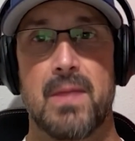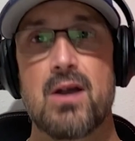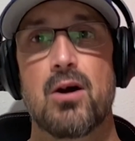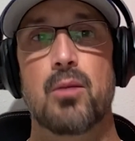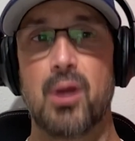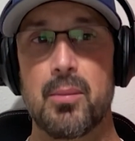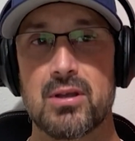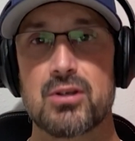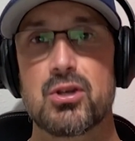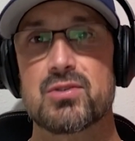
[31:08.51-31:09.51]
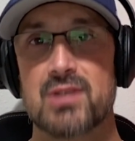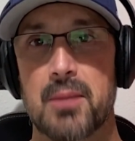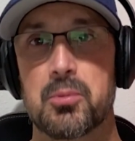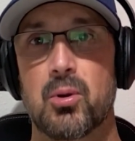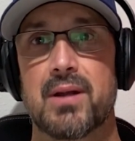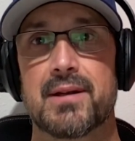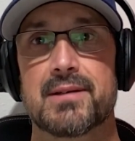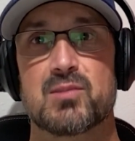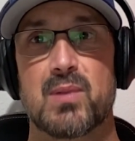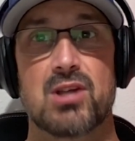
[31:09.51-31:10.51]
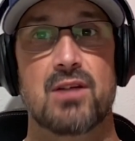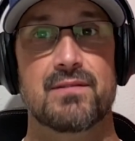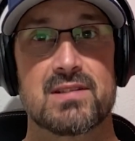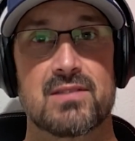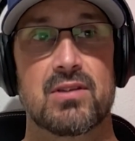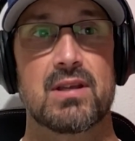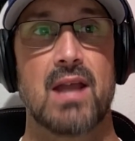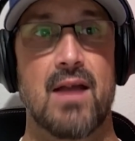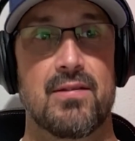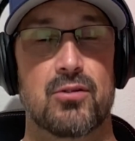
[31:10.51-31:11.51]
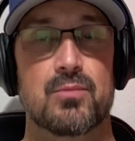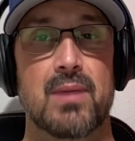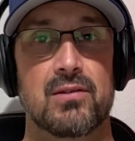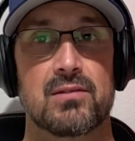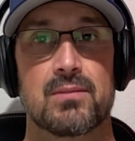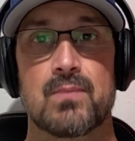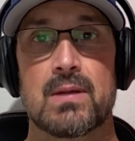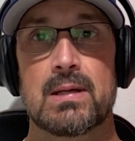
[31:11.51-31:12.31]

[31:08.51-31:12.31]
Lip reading: They all probably could use an upgrade, especially offensively at third base.